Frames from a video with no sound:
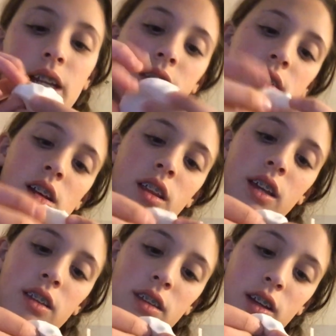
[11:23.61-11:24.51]
and it's not
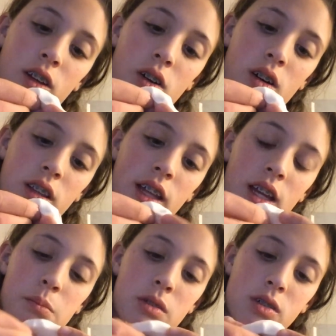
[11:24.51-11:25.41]
like it's like gone.
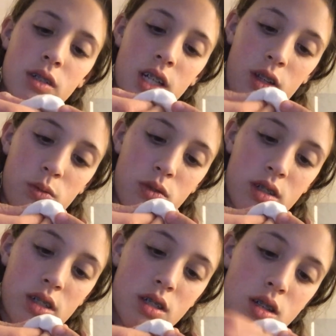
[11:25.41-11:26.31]
Like, I'm still gonna
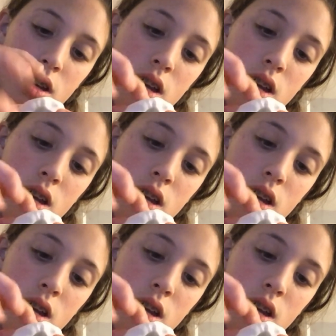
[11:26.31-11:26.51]
use it